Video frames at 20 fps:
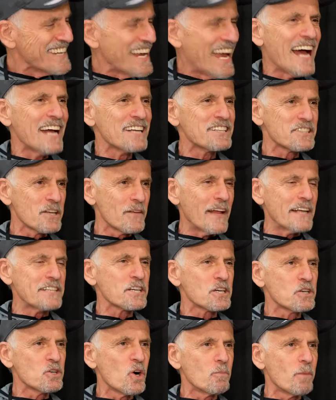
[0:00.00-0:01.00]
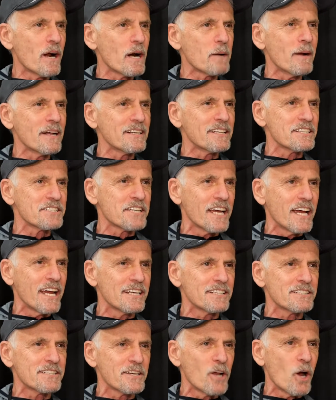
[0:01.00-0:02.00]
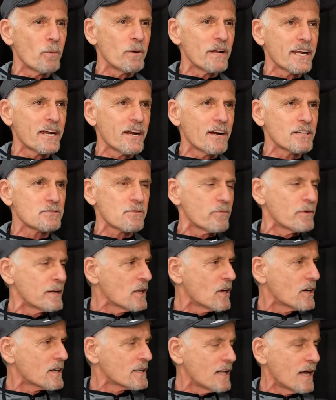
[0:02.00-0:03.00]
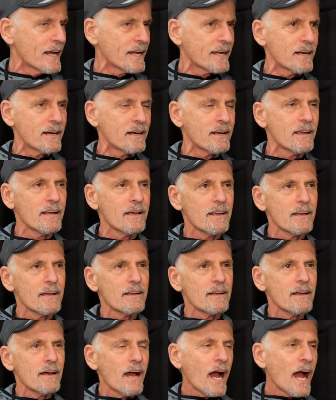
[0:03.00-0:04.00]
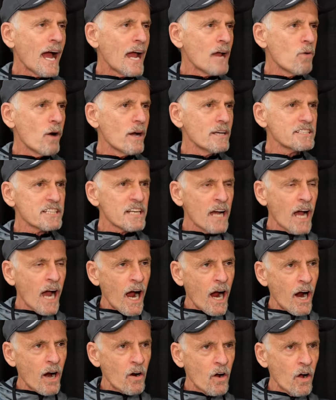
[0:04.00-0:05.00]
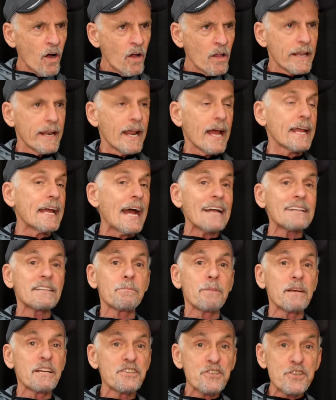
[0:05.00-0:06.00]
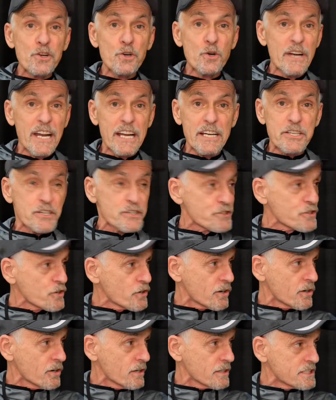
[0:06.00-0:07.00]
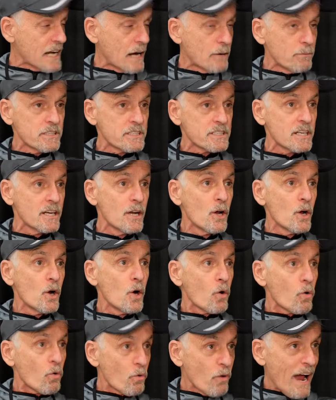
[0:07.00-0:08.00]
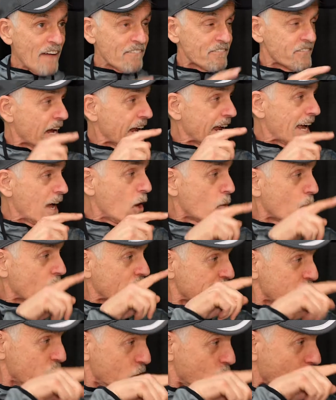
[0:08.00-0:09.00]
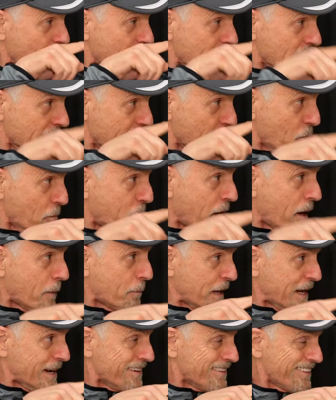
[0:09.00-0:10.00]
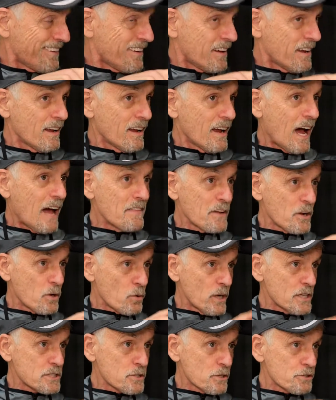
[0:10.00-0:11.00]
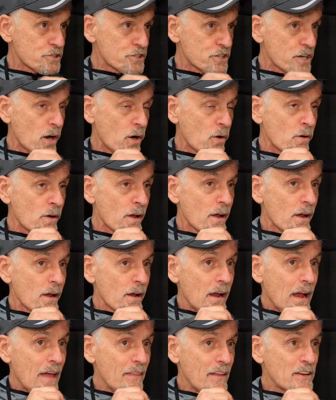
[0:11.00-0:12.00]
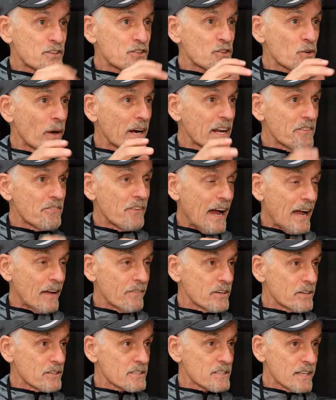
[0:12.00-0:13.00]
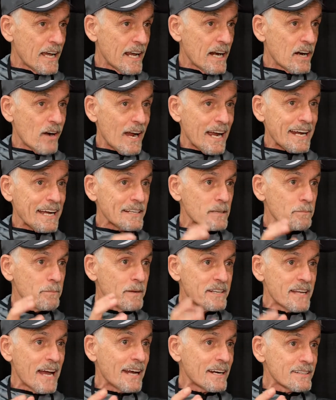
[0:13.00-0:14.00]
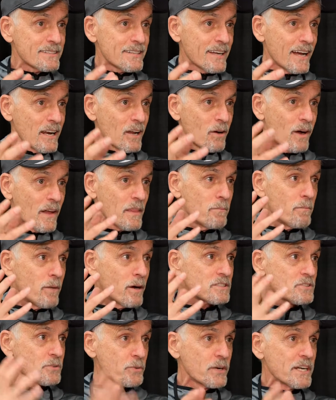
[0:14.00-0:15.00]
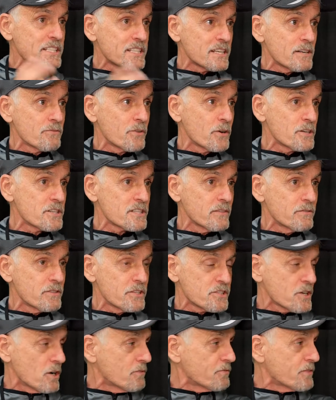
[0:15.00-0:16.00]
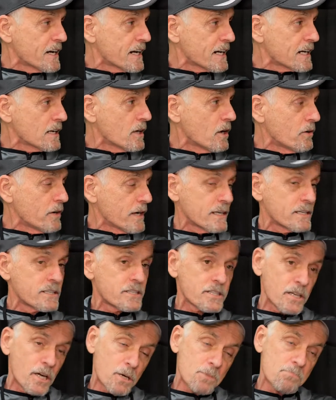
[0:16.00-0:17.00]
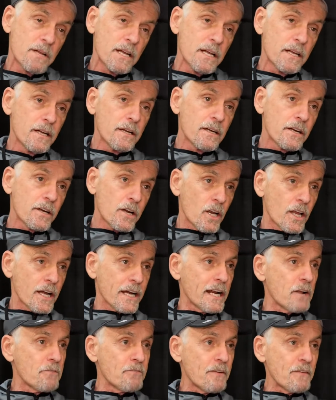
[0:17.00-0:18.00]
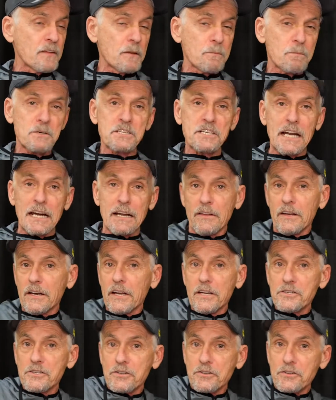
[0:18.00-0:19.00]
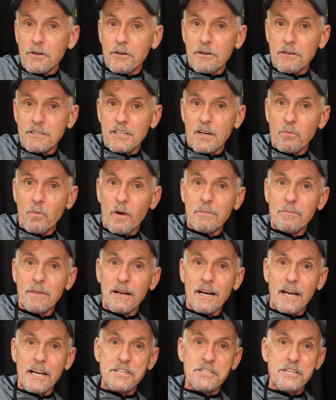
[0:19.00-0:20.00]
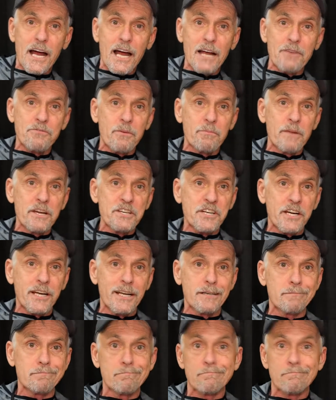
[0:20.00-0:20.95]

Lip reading: Yeah, so that's the cool part about this gig is that nobody cares what we look like. And I was Carl, and I got to be 2 Ninja Turtles. I was Raphael when you were a little puppet on the original show. And then 25 years later, I got to be Donatello on the most recent version of the show for Nickelodeon. So you're looking at 50% of the Ninja Turtles and one middle-aged guy from Michigan.